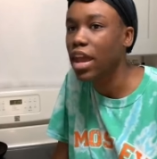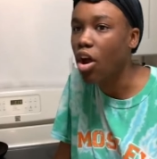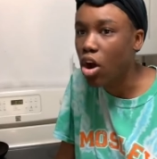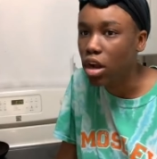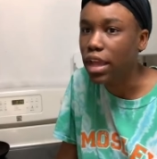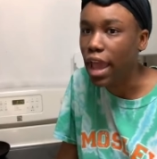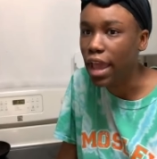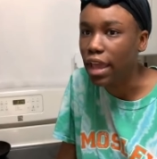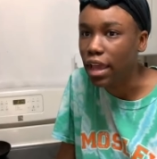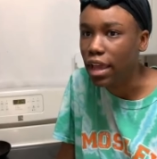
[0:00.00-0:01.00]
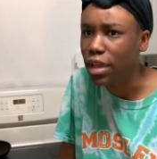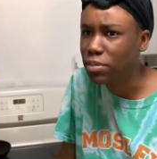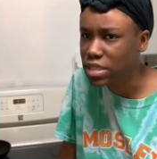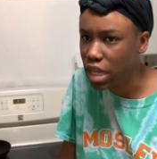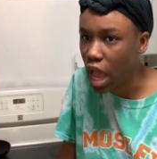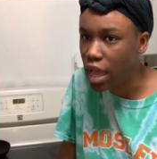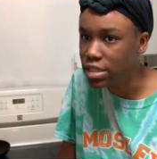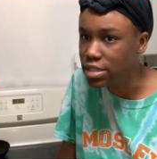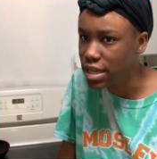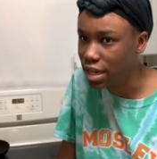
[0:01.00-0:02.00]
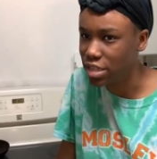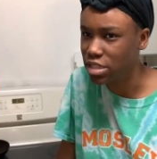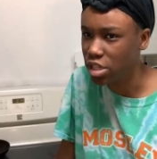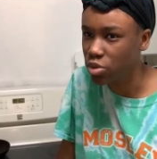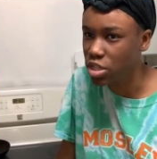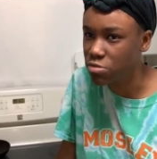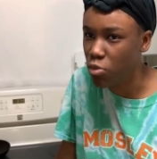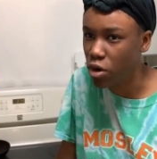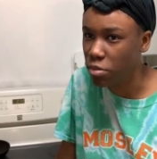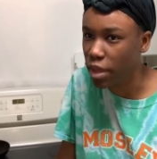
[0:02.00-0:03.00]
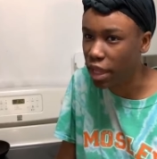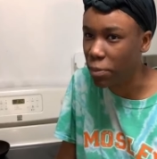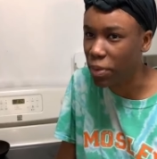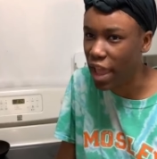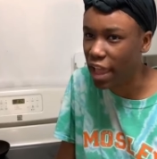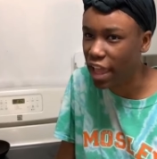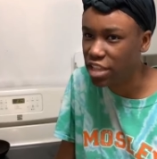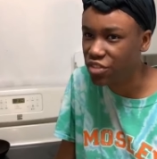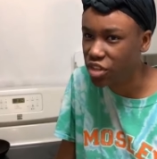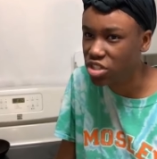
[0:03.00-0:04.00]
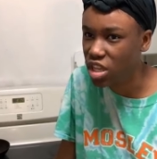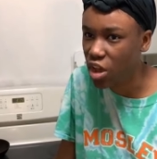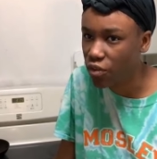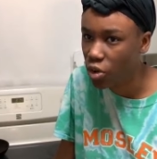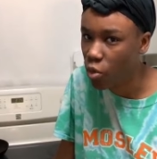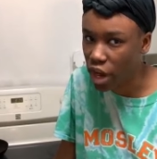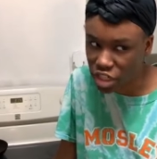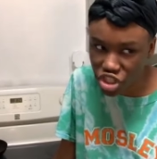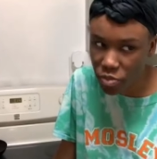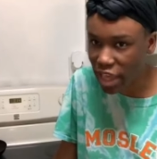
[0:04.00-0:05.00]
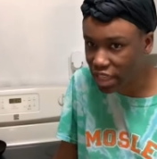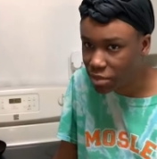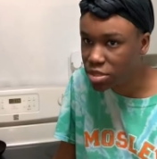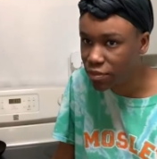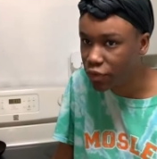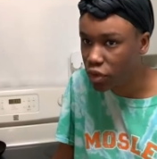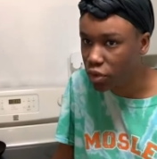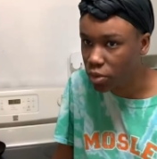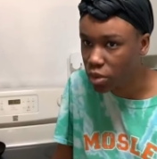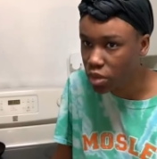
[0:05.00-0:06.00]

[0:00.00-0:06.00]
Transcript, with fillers: They already ate. And besides, didn't I see you this morning making pancakes for yourself? Why didn't you make them some food?